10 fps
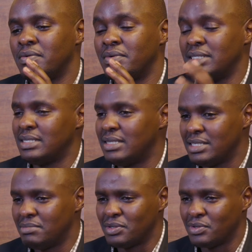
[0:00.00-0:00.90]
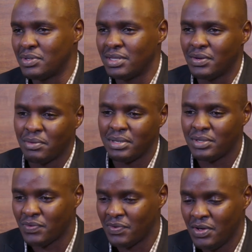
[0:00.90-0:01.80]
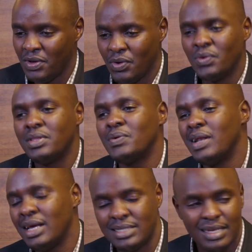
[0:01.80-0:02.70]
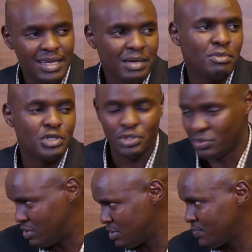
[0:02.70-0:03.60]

resistance, but also the bit of, you know, they were largely emotions.